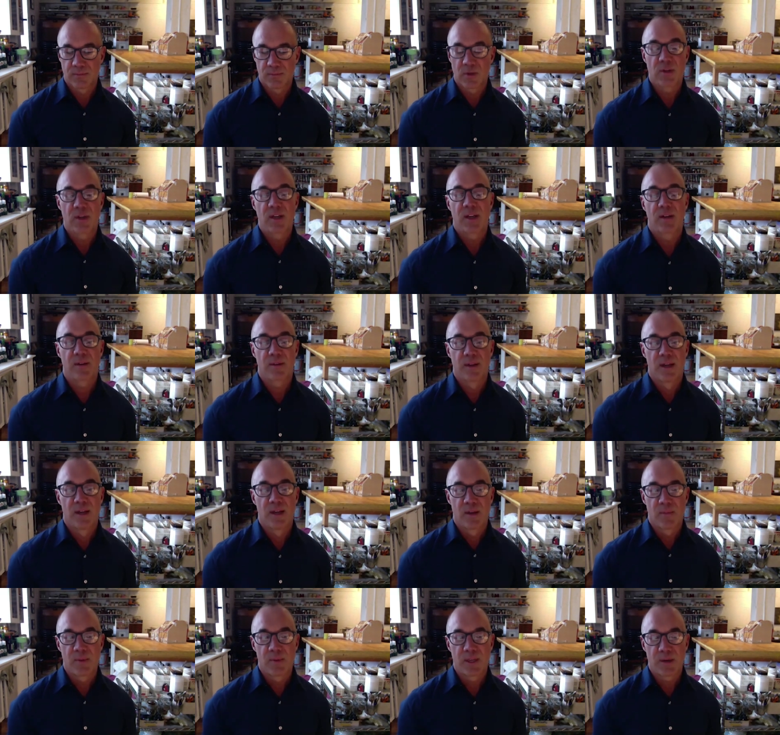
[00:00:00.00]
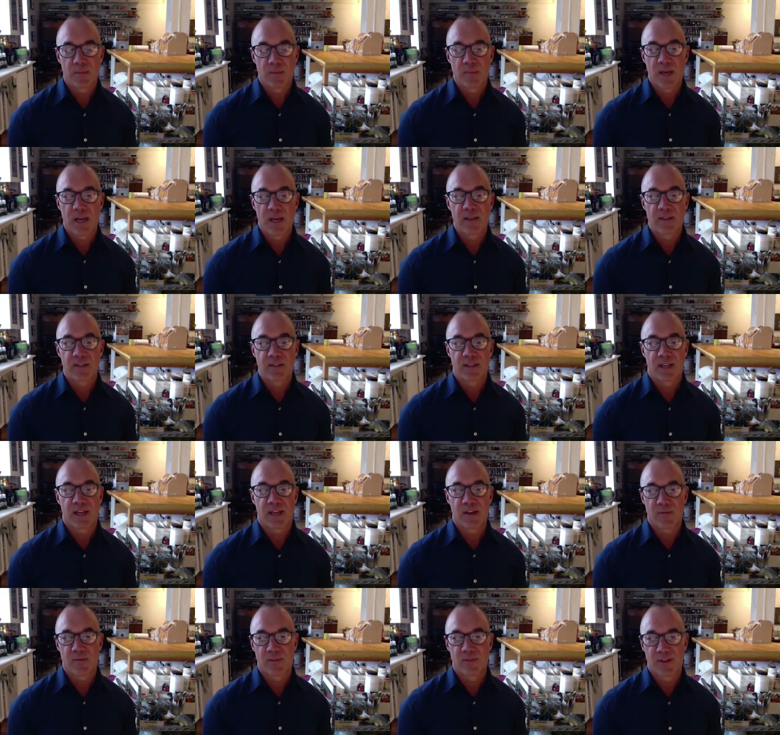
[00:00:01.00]
uh, uh, being a
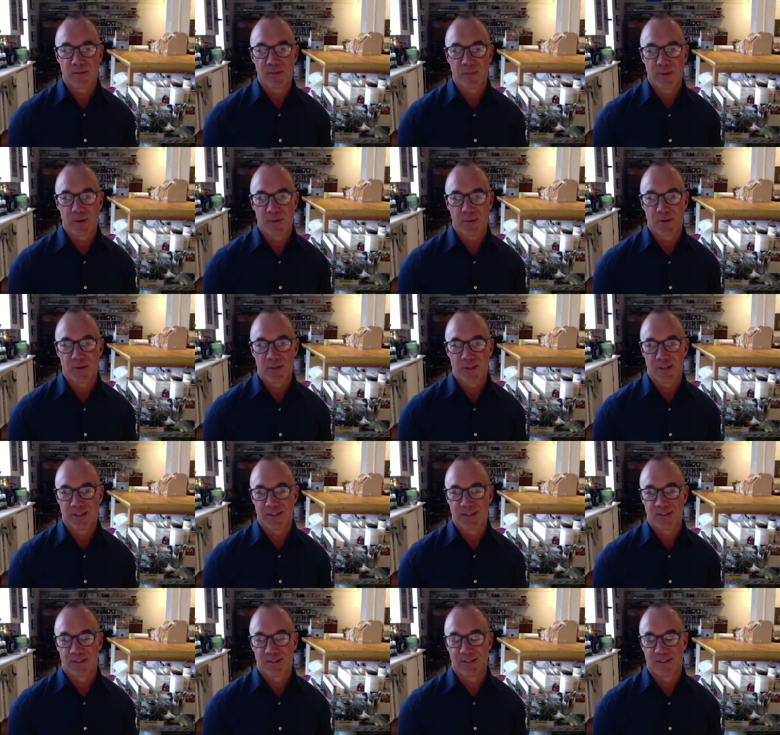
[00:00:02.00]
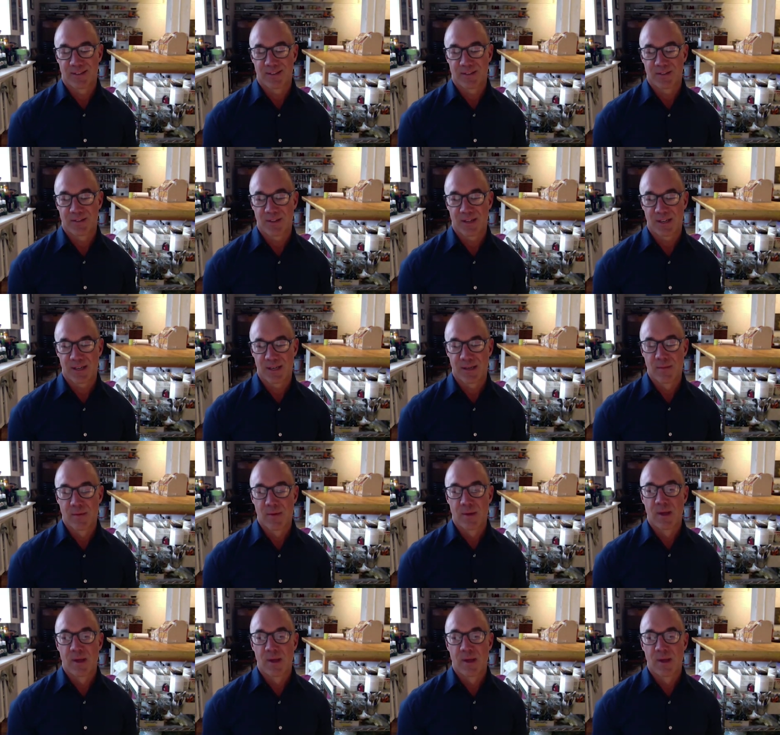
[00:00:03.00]
mainstay of, of my work, I, I'd say.